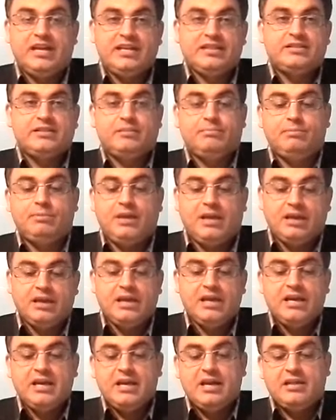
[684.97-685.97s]
It's a
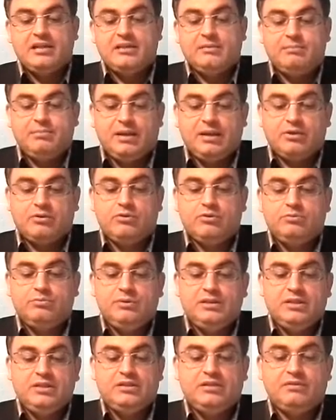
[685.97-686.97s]
block, and the block could
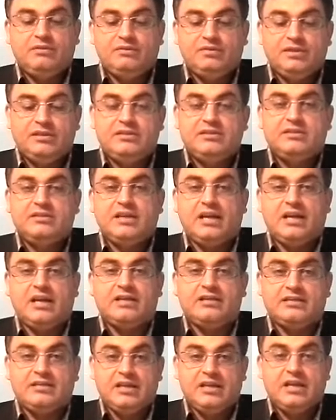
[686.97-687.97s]
be different
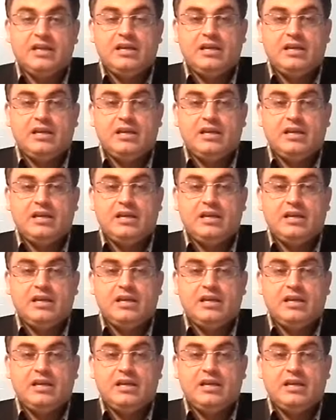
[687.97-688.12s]
size,